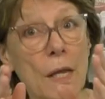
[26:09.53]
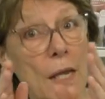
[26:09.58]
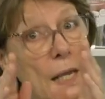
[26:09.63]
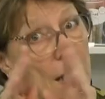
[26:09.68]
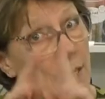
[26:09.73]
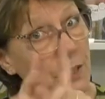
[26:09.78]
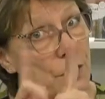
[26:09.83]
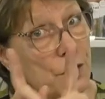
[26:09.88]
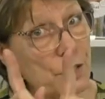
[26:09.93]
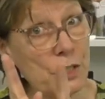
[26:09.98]

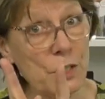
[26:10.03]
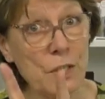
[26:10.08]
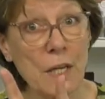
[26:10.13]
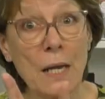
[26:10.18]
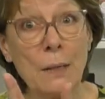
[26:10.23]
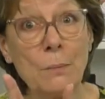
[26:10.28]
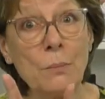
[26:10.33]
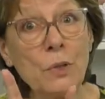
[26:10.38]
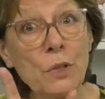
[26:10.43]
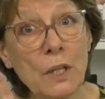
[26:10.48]
It's the
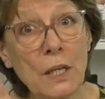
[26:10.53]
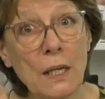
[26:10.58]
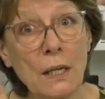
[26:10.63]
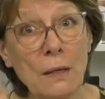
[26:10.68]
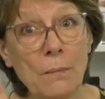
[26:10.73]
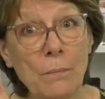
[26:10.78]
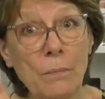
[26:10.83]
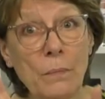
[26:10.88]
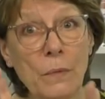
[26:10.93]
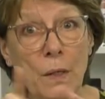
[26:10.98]
same
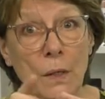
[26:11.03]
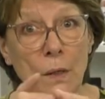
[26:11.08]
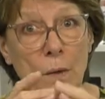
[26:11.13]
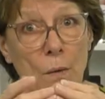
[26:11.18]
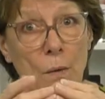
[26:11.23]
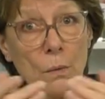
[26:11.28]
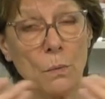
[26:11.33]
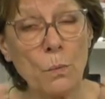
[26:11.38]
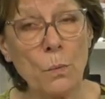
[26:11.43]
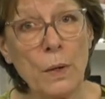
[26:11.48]
thing
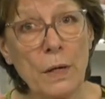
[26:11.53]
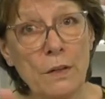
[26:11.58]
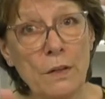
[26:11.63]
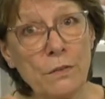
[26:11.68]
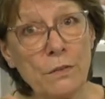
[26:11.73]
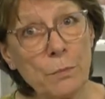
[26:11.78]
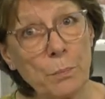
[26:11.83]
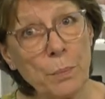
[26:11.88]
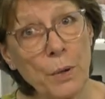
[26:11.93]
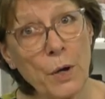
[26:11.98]

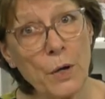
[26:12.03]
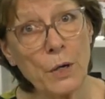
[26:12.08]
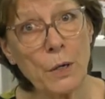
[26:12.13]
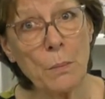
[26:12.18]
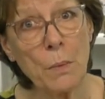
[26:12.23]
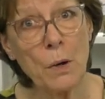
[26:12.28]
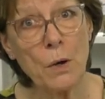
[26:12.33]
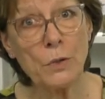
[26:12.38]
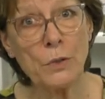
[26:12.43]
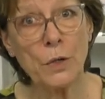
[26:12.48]
with
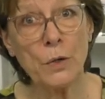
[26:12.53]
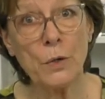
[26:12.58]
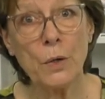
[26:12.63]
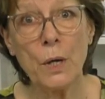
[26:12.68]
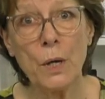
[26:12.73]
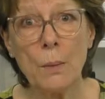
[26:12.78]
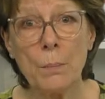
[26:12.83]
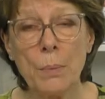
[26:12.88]
Pergamano.